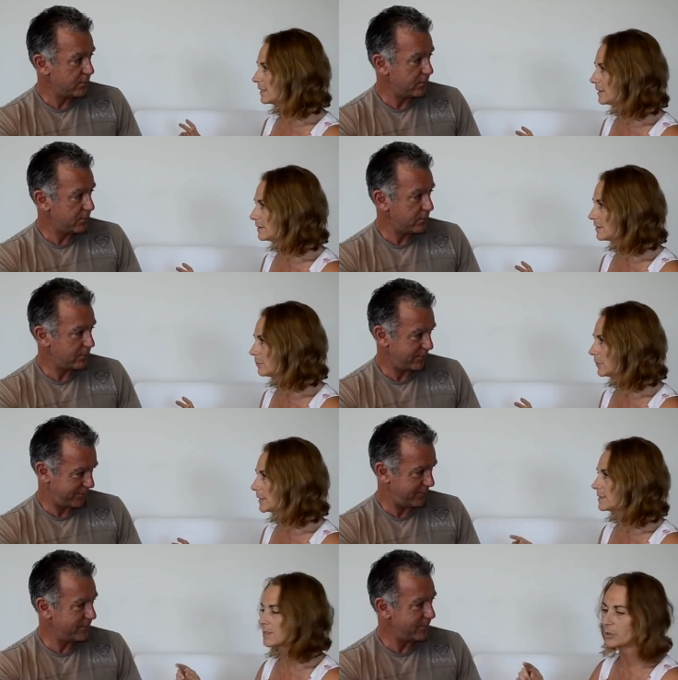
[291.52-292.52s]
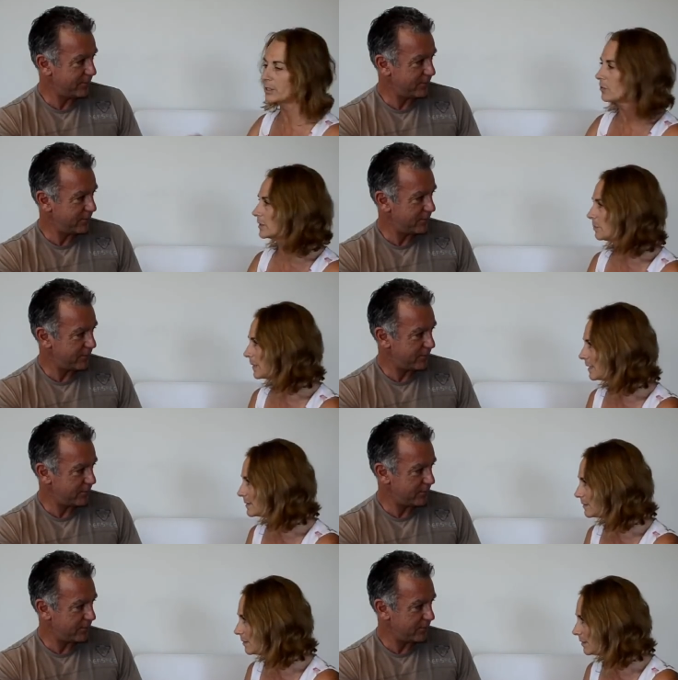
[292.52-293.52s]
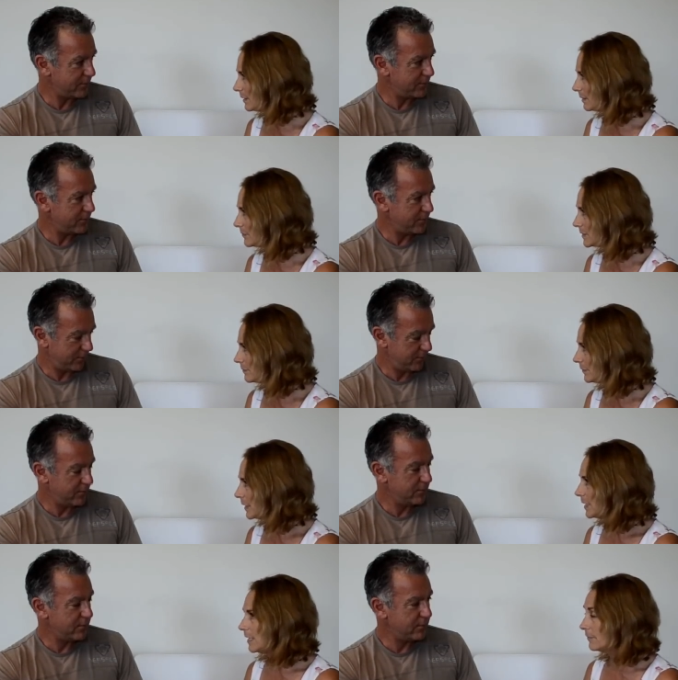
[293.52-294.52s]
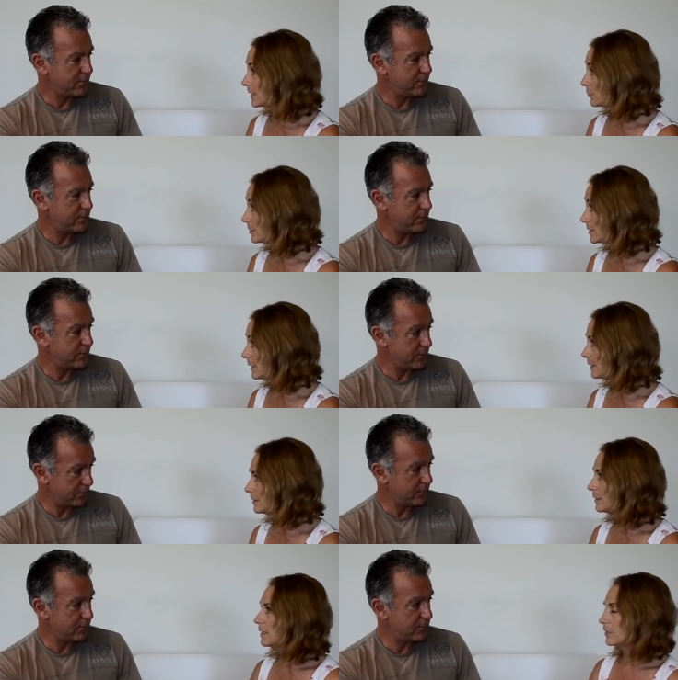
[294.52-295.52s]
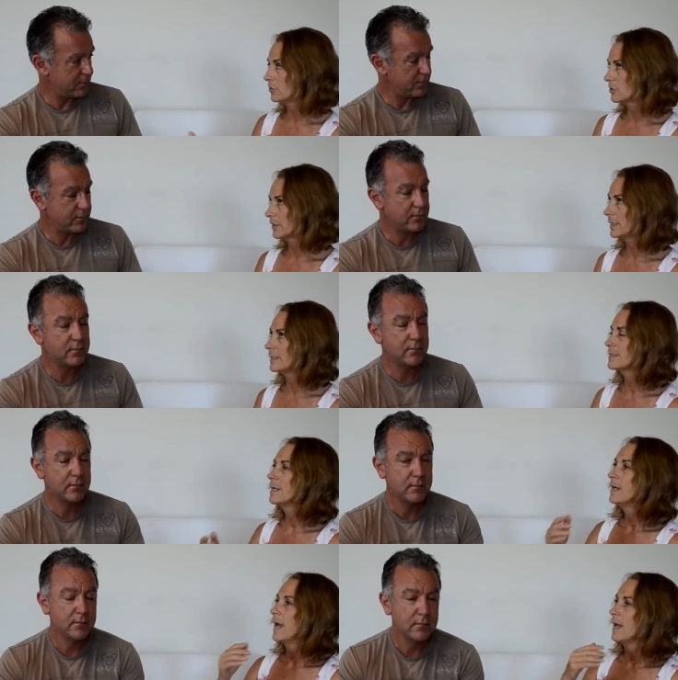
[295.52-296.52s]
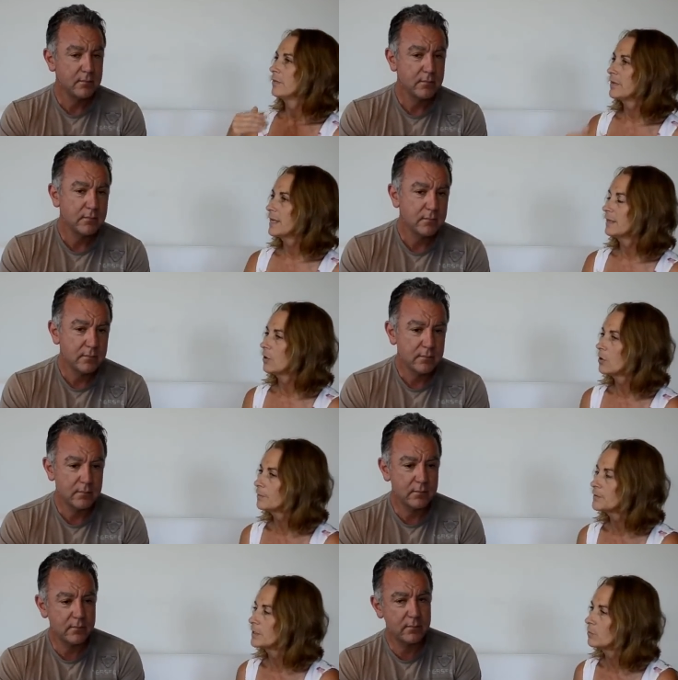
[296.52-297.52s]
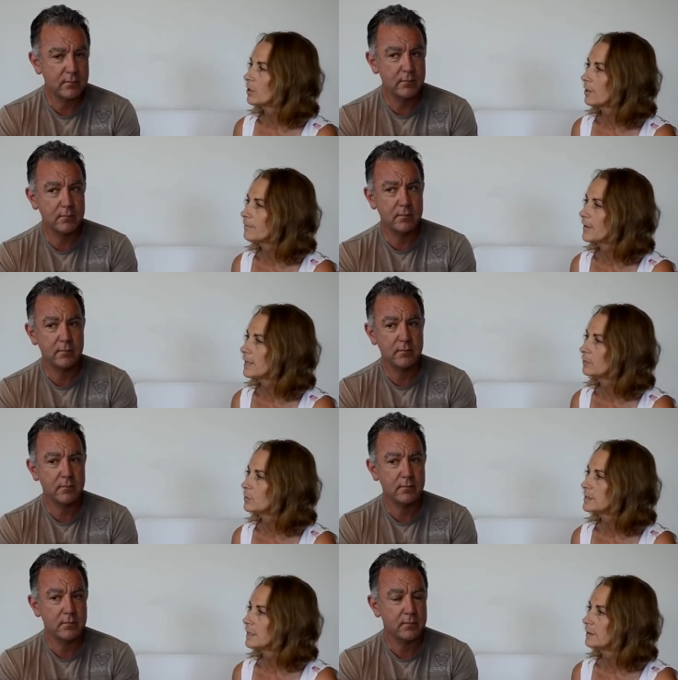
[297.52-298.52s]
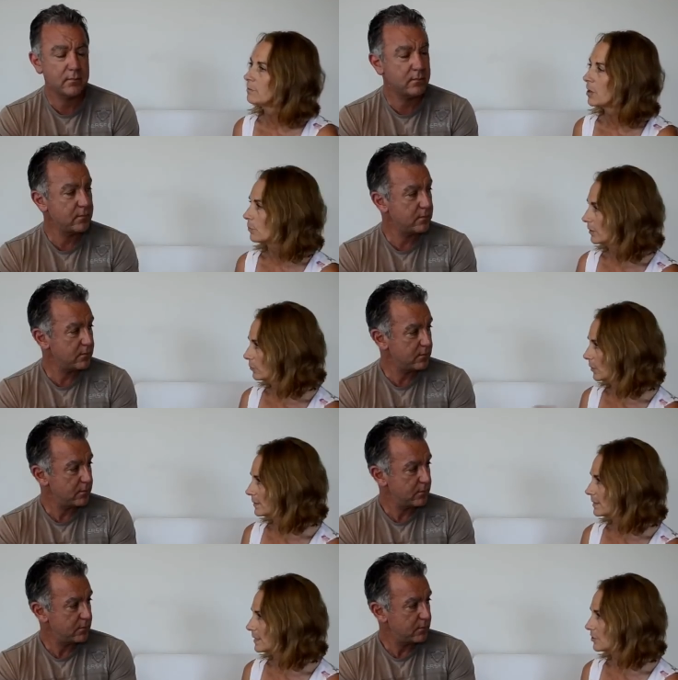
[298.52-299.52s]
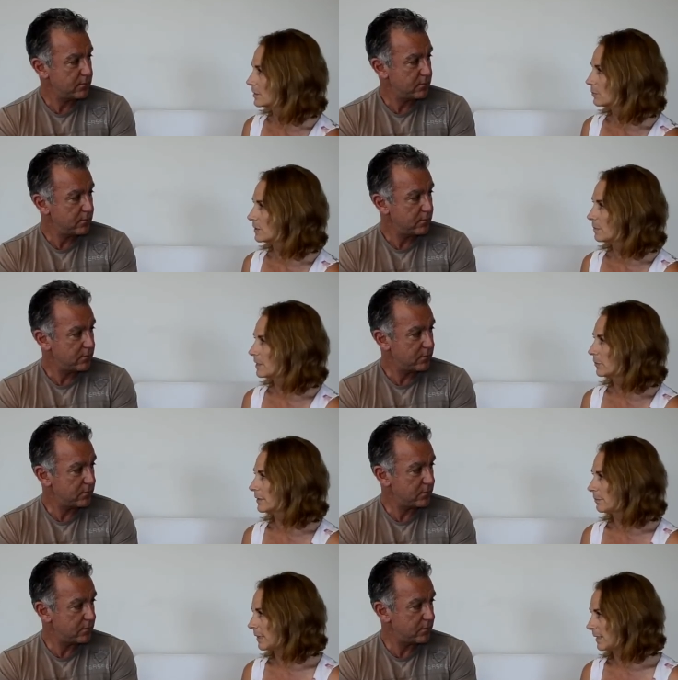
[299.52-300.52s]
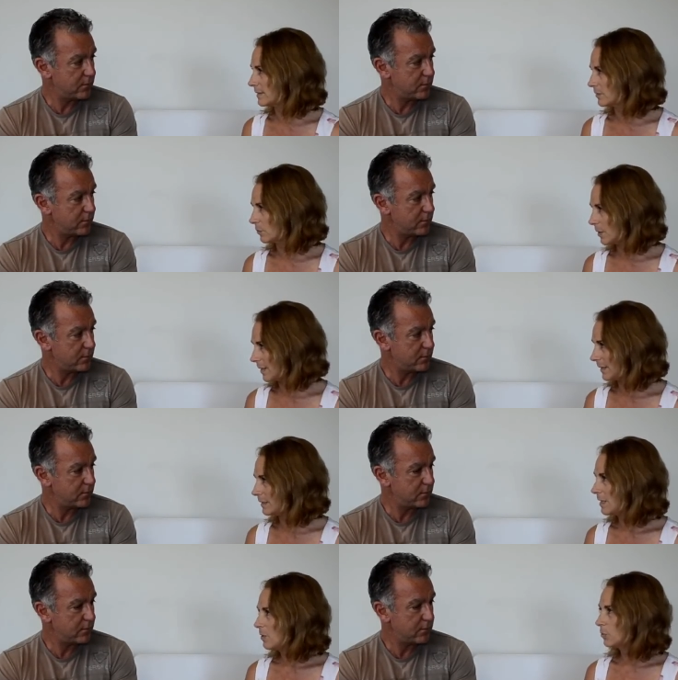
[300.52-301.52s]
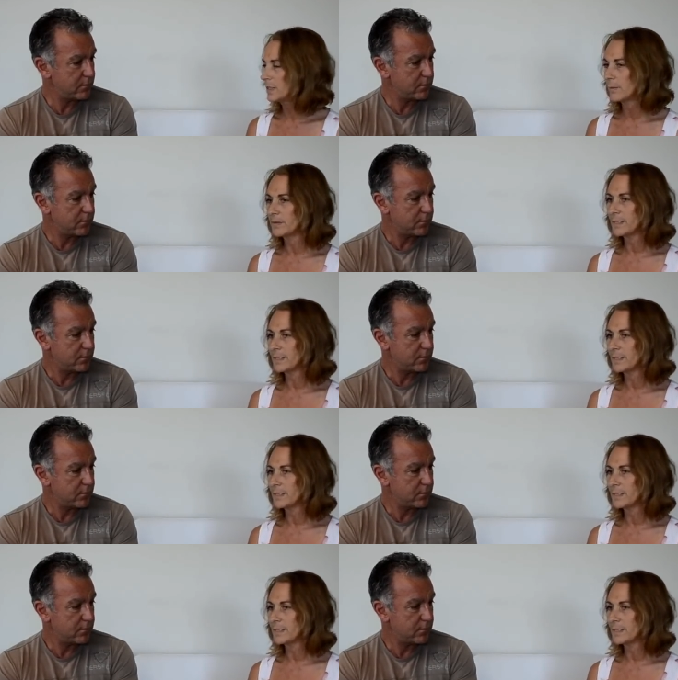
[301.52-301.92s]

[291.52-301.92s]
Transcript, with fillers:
Speaker 1: needed to bring in. So I go into past lives if that's what's needed, usually is. And then often what I found was in my one-on-one -on -one sessions was people that had passed away would come and